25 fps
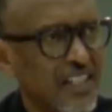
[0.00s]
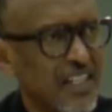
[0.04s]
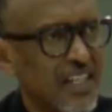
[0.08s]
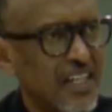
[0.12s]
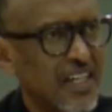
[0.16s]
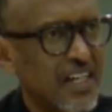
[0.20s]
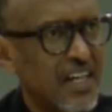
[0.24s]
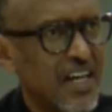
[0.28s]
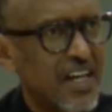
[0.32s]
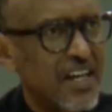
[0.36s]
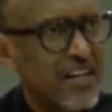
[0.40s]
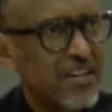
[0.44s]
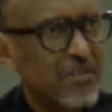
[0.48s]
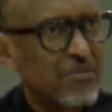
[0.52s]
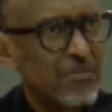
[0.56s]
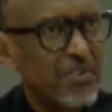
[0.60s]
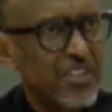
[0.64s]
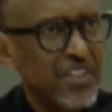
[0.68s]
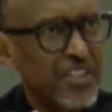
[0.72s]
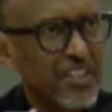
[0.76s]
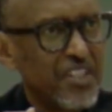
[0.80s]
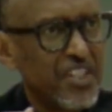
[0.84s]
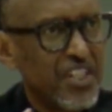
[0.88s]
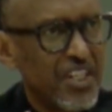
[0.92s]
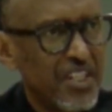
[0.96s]
Can we
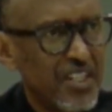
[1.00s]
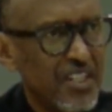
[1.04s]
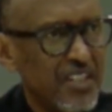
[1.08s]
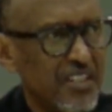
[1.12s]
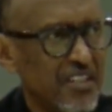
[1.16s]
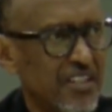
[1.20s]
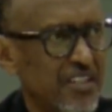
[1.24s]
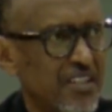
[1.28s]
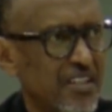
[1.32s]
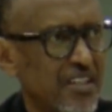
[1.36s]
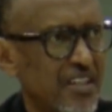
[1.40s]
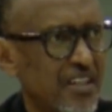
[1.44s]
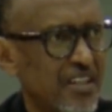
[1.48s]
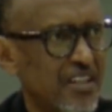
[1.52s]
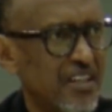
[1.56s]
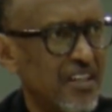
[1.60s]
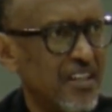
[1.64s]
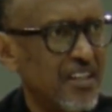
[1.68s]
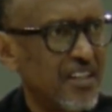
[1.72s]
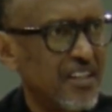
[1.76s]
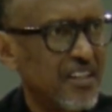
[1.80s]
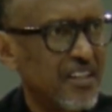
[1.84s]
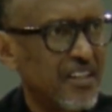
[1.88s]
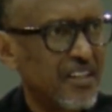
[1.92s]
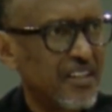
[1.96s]
change
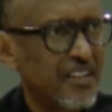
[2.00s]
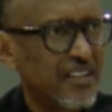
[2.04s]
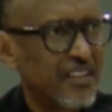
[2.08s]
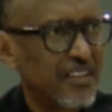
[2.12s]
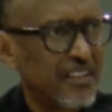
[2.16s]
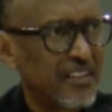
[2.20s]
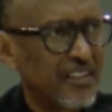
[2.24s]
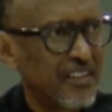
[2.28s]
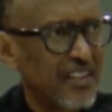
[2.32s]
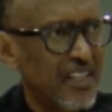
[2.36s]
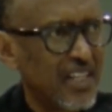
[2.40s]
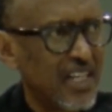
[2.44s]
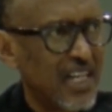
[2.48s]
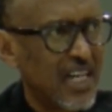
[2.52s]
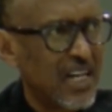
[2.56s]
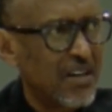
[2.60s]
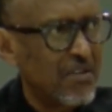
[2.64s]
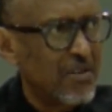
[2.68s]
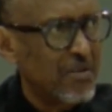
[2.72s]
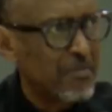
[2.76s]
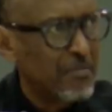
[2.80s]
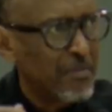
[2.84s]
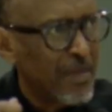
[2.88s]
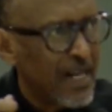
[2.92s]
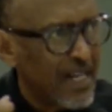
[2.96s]

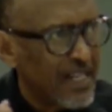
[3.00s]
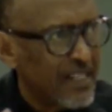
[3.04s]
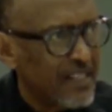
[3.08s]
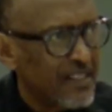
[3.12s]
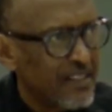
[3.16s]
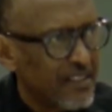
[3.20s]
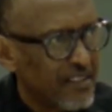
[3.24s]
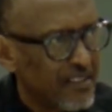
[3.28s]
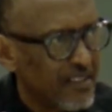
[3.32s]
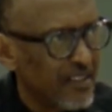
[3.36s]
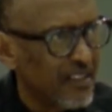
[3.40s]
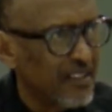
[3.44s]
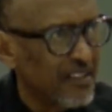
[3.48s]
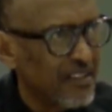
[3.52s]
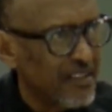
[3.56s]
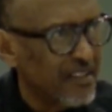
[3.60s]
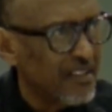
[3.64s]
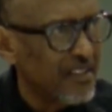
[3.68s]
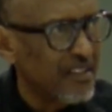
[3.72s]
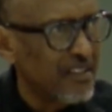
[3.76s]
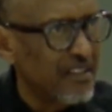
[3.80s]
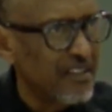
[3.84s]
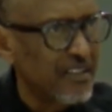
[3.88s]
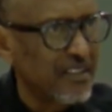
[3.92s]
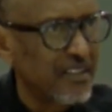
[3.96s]
our mindsets?
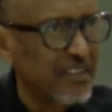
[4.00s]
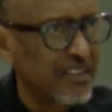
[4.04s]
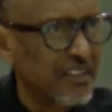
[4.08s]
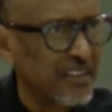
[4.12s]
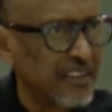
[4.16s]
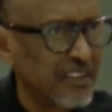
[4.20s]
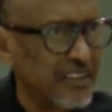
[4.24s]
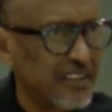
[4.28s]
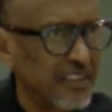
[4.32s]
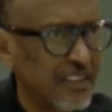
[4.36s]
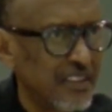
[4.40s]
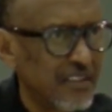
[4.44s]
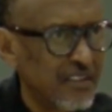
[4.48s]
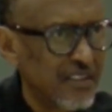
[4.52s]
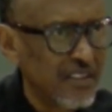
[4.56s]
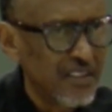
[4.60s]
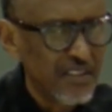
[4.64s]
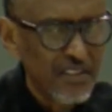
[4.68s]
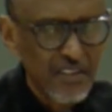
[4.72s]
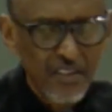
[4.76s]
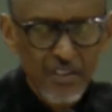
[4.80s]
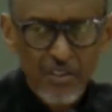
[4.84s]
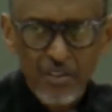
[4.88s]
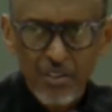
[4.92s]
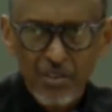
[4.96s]
This
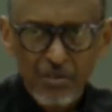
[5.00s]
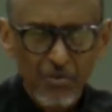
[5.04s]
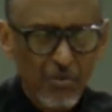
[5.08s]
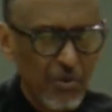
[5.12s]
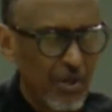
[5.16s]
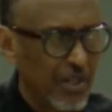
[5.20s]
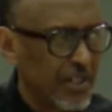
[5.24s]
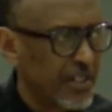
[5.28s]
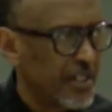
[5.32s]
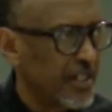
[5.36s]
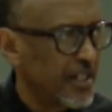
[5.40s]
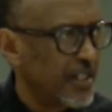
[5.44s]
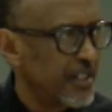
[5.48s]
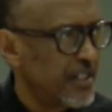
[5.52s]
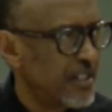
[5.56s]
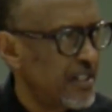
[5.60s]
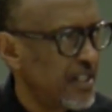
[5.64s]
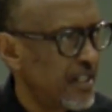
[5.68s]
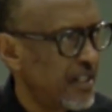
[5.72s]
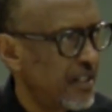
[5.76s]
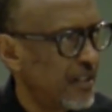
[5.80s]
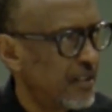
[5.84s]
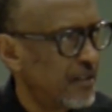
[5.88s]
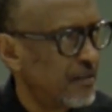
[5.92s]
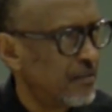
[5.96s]
is what I
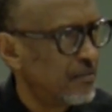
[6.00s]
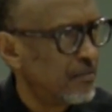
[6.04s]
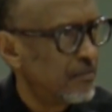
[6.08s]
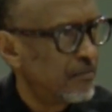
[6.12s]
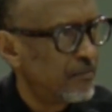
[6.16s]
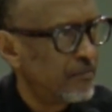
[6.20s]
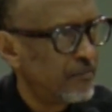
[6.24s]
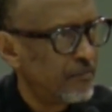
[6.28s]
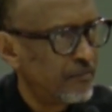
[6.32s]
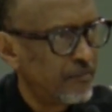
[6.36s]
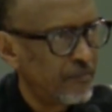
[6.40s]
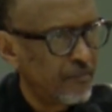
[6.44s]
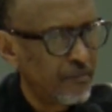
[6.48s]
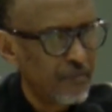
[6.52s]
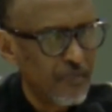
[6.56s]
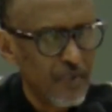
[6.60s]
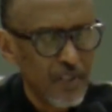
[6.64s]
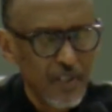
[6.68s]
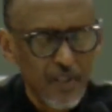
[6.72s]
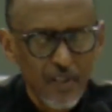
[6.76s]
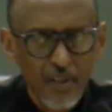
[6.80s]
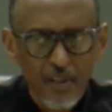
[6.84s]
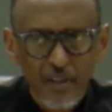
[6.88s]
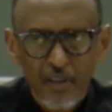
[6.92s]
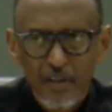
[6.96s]
tell
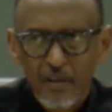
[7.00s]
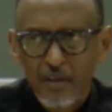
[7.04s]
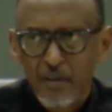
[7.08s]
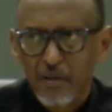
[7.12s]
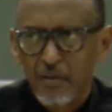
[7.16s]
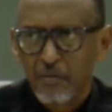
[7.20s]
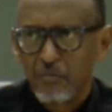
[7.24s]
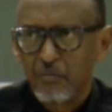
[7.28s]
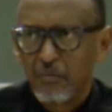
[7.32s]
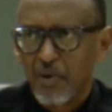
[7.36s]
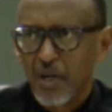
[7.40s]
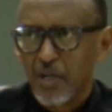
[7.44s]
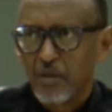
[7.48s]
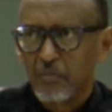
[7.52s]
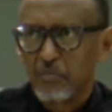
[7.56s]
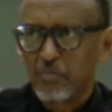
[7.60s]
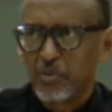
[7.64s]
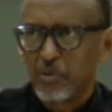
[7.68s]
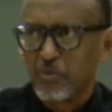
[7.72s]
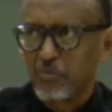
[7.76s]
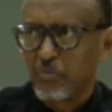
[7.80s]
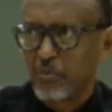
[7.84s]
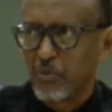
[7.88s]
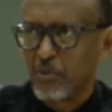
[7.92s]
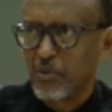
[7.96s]
my
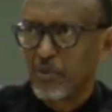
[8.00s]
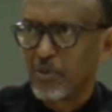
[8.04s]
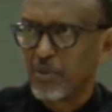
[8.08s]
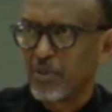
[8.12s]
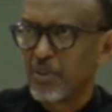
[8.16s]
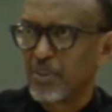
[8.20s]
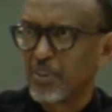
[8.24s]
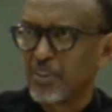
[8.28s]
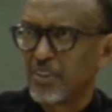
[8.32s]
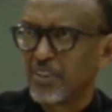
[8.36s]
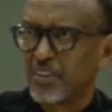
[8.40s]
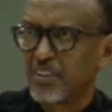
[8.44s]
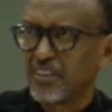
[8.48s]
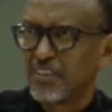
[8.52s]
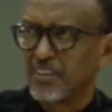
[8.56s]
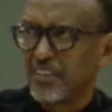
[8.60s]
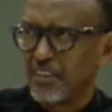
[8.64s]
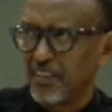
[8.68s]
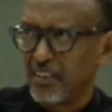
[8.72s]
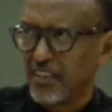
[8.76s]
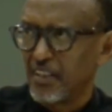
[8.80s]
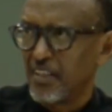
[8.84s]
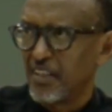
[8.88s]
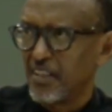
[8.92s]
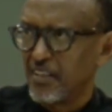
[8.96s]
people
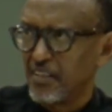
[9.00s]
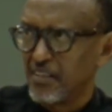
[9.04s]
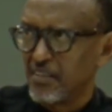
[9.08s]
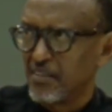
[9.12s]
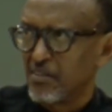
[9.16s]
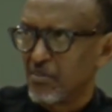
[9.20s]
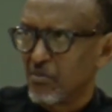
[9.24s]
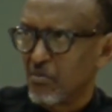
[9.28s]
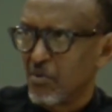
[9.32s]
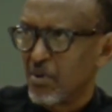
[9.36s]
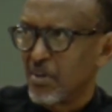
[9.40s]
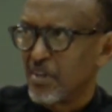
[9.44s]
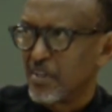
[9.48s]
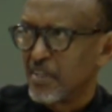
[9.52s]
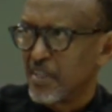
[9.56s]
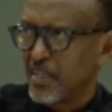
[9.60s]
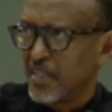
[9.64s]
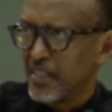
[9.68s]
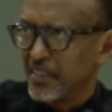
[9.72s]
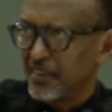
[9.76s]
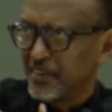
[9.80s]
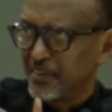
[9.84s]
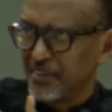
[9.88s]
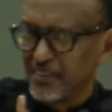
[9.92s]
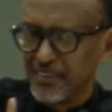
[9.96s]
here in
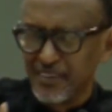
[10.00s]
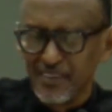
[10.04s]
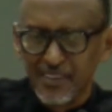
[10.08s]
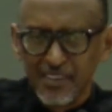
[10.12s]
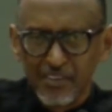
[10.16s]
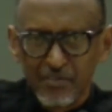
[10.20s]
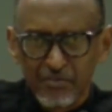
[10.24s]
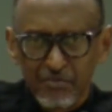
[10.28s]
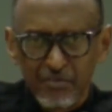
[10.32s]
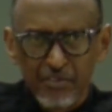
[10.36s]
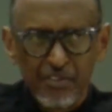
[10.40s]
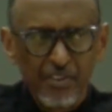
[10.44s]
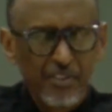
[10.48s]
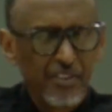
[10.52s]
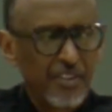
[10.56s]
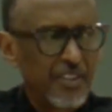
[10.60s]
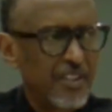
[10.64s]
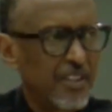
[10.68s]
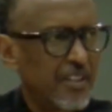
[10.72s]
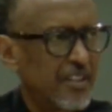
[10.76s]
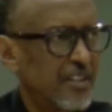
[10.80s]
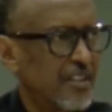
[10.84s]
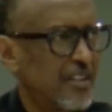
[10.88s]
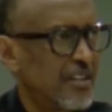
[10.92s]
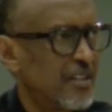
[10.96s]
Rwanda, in the field
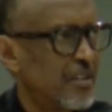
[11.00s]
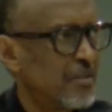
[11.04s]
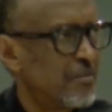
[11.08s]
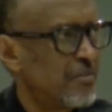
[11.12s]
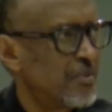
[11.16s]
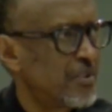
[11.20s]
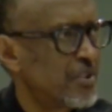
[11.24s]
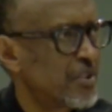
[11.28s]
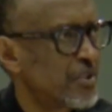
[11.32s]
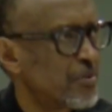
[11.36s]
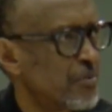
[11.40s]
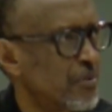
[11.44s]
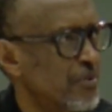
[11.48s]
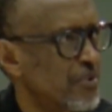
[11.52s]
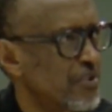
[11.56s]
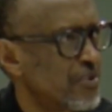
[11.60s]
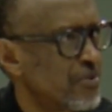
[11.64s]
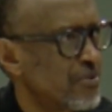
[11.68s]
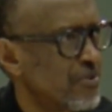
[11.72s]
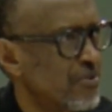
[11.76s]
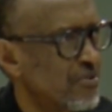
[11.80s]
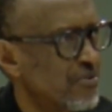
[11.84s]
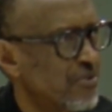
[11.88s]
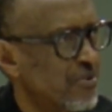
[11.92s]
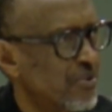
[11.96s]
I'm
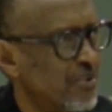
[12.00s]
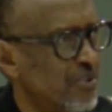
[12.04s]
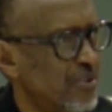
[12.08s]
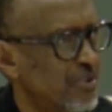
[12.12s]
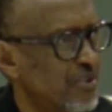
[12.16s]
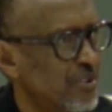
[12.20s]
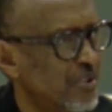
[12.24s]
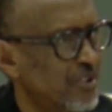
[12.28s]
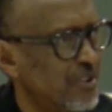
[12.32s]
responsible for.